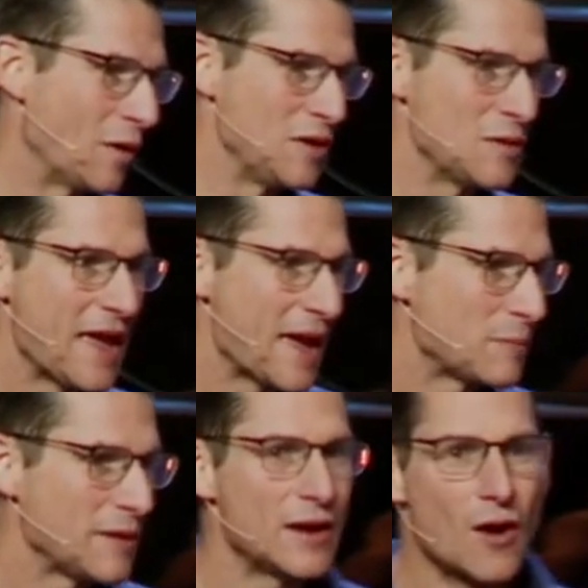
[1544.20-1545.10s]
you can't
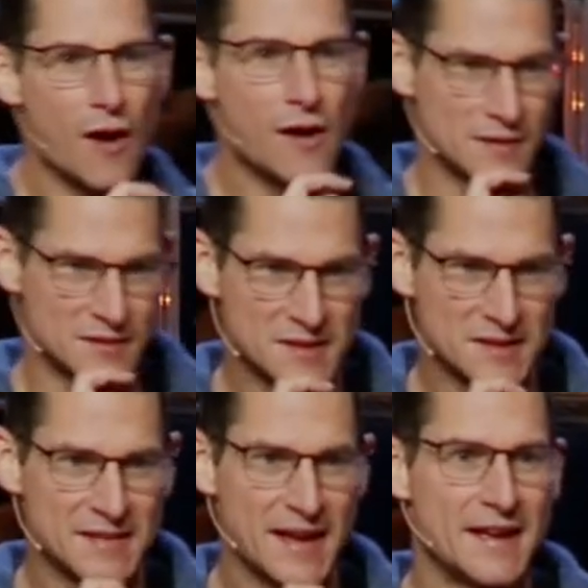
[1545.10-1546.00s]
play cards
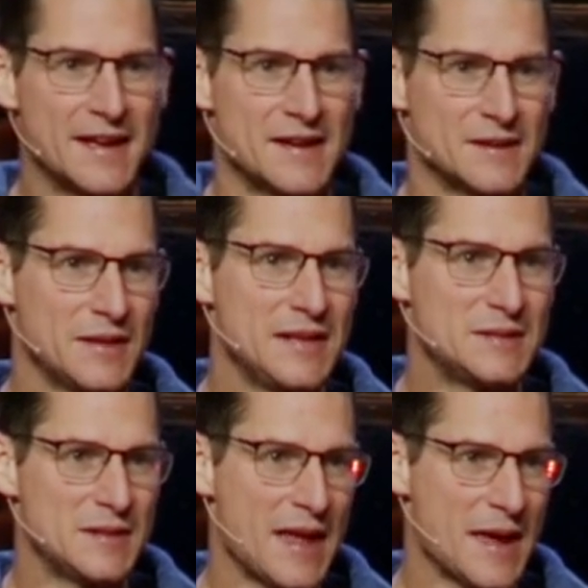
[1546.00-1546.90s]
because that leads
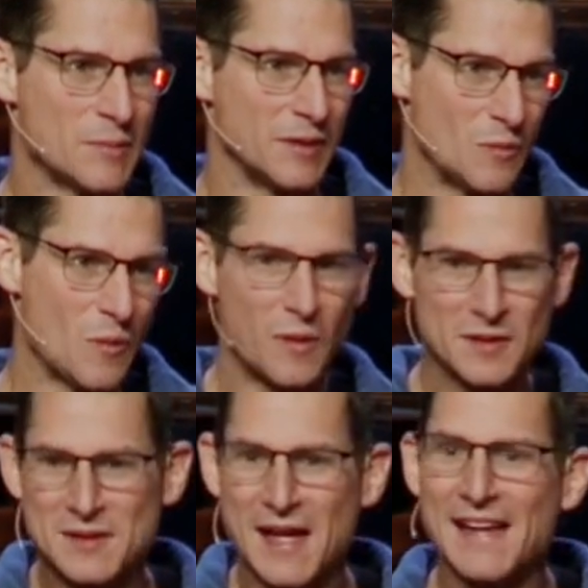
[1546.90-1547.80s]
to gambling. Well,
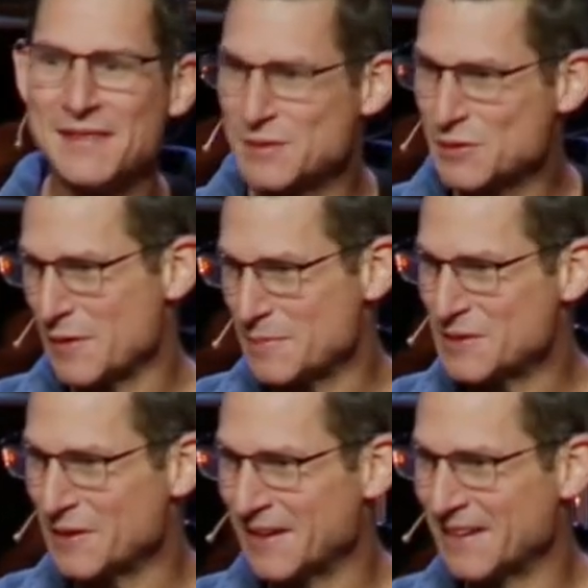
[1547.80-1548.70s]
where's that in the
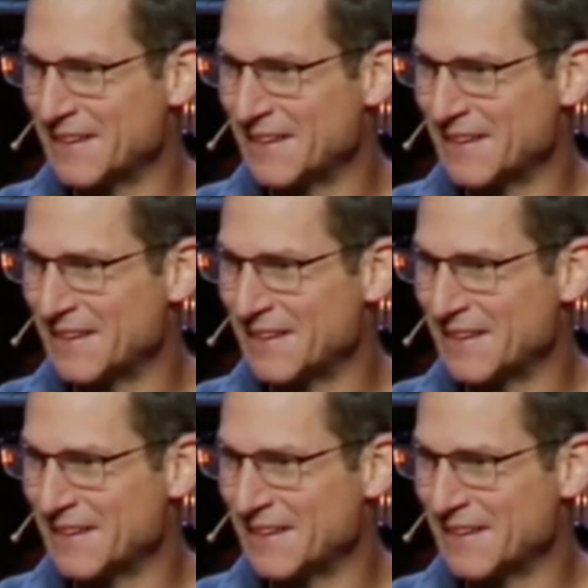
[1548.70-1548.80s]
scripture?